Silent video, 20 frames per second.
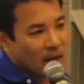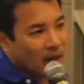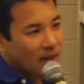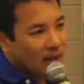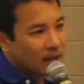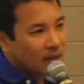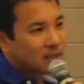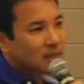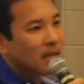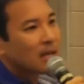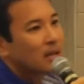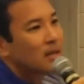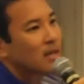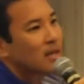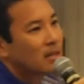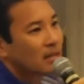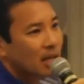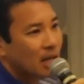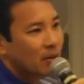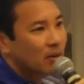And the second
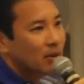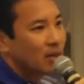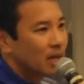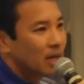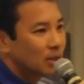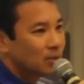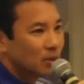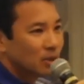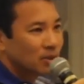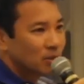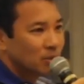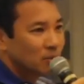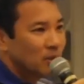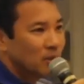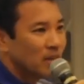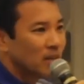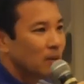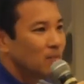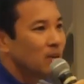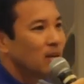thing that I realized was it was
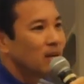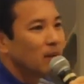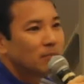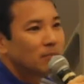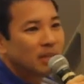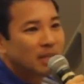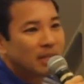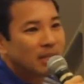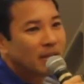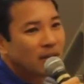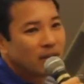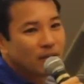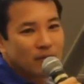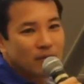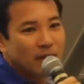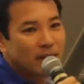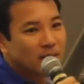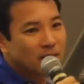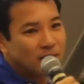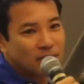making me completely
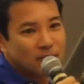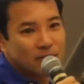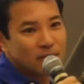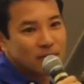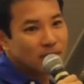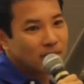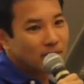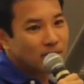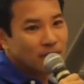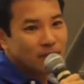ineffective.